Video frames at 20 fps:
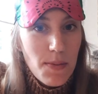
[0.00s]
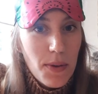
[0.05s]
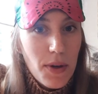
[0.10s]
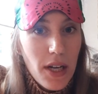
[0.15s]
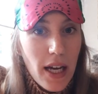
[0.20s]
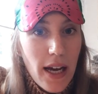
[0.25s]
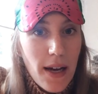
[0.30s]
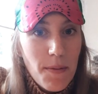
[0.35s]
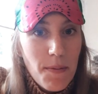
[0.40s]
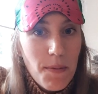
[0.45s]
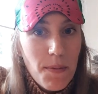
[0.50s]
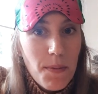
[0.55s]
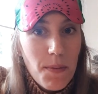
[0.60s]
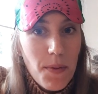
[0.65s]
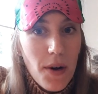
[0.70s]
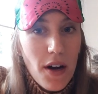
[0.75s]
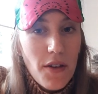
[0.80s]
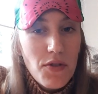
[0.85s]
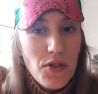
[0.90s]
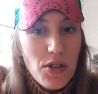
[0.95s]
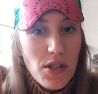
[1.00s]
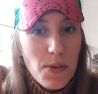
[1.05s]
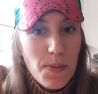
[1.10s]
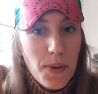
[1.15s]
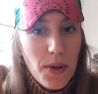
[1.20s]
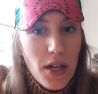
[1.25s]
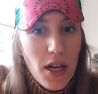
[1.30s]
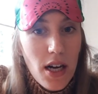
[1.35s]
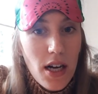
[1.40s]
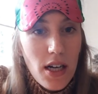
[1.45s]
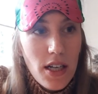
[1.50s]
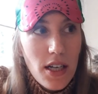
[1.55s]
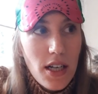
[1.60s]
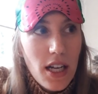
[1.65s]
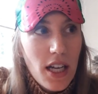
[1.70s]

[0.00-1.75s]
but I've just put on